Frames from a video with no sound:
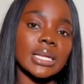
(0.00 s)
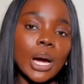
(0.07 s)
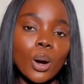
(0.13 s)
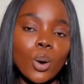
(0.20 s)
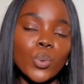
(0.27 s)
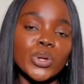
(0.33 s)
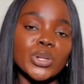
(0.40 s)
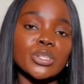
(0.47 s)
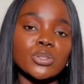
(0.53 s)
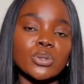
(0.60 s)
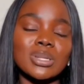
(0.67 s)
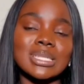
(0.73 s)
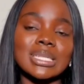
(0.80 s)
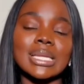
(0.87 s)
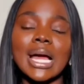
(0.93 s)
now we're
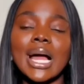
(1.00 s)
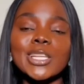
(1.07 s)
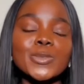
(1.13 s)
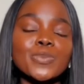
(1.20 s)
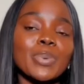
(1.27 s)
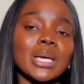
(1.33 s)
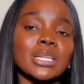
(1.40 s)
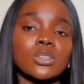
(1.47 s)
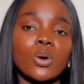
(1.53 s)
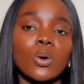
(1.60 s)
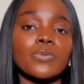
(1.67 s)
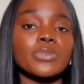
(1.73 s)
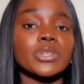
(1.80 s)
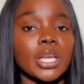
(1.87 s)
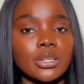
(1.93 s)
discussing the aspect
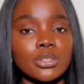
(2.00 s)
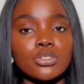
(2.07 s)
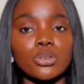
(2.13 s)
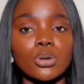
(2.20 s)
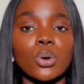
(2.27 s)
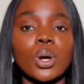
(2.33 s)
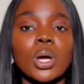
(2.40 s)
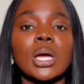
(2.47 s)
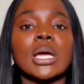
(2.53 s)
of texture